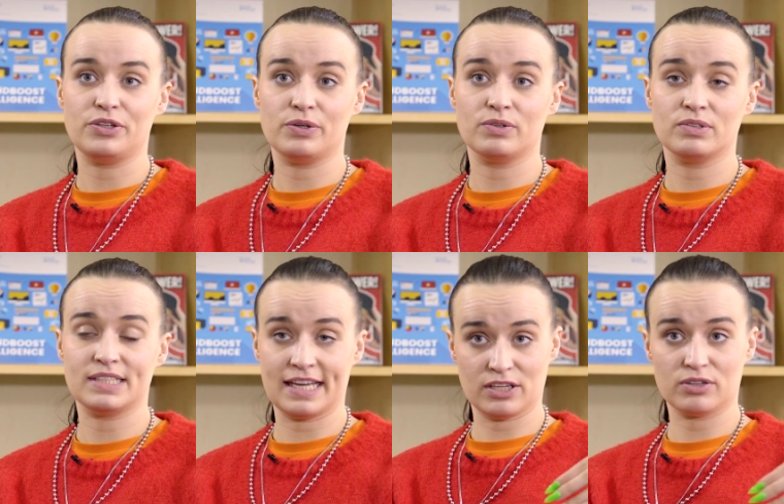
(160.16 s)
you
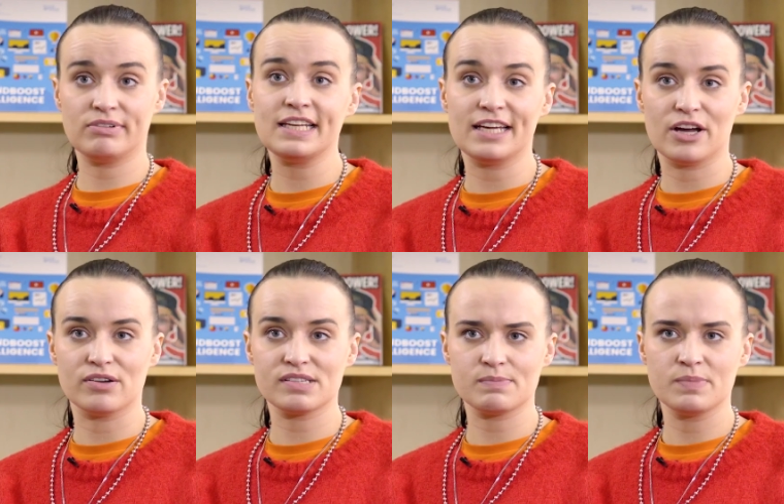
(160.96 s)
take your
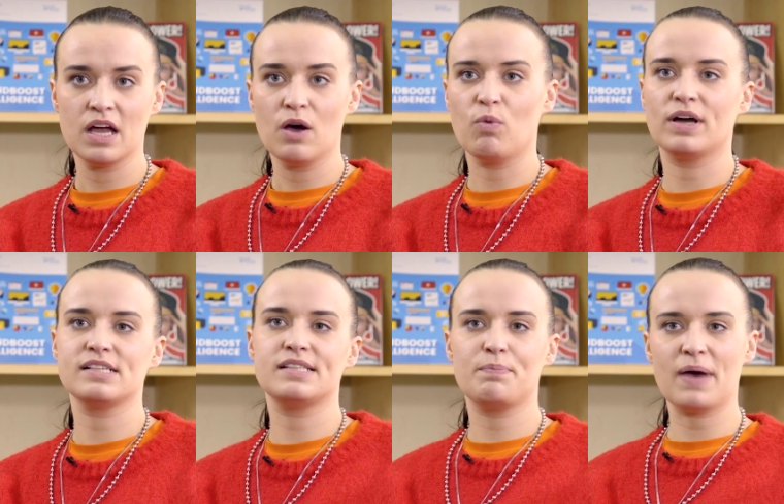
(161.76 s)
videos? What
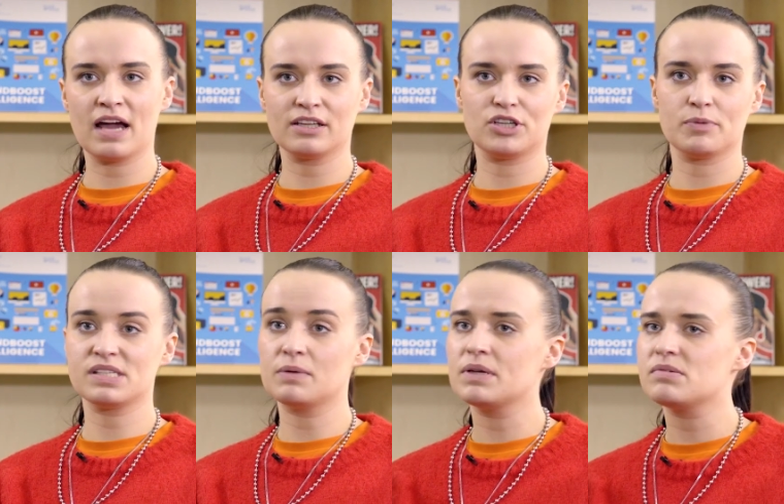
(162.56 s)
is the backdrop?
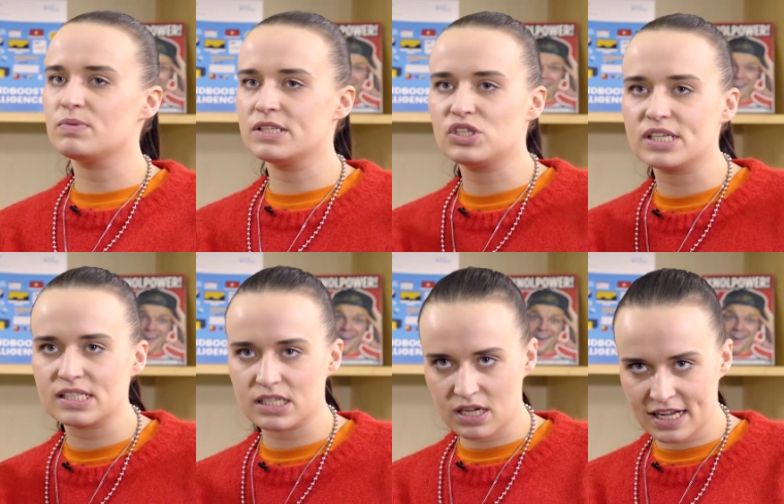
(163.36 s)
Sometimes with
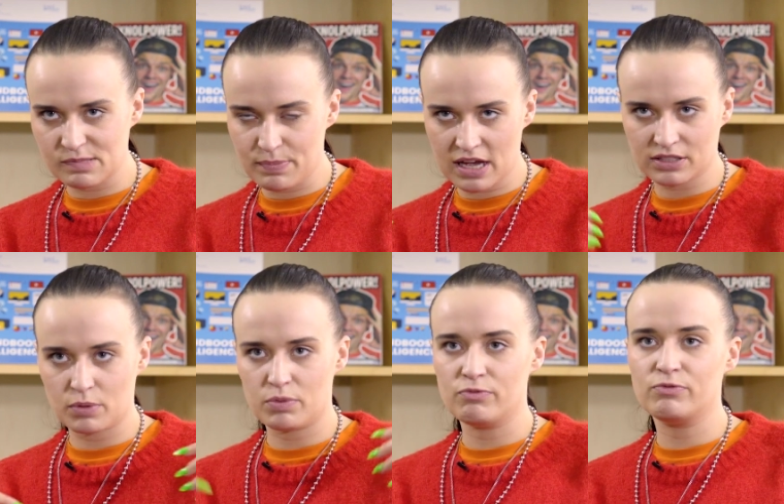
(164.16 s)
just a nice
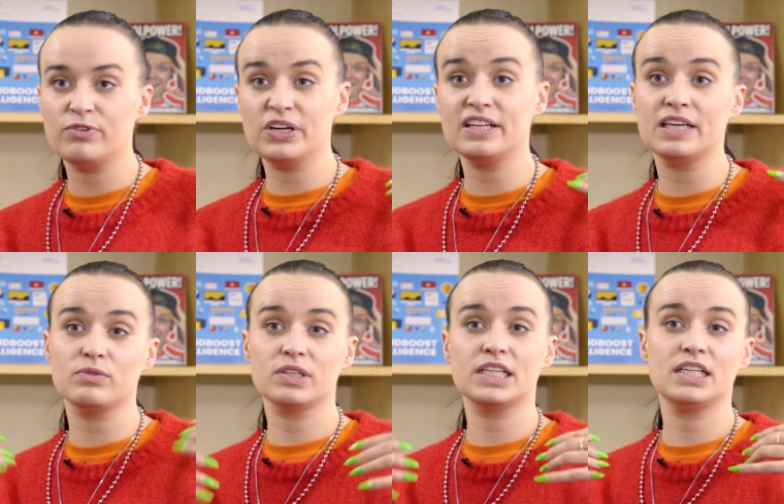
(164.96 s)
backdrop and really,
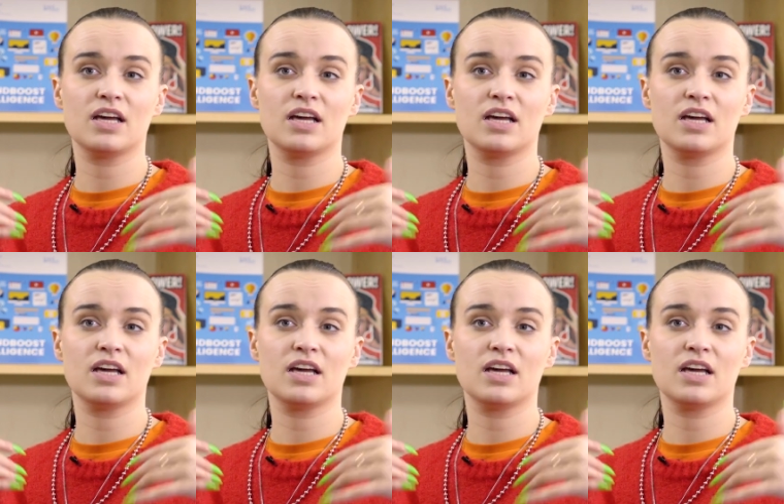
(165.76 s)
really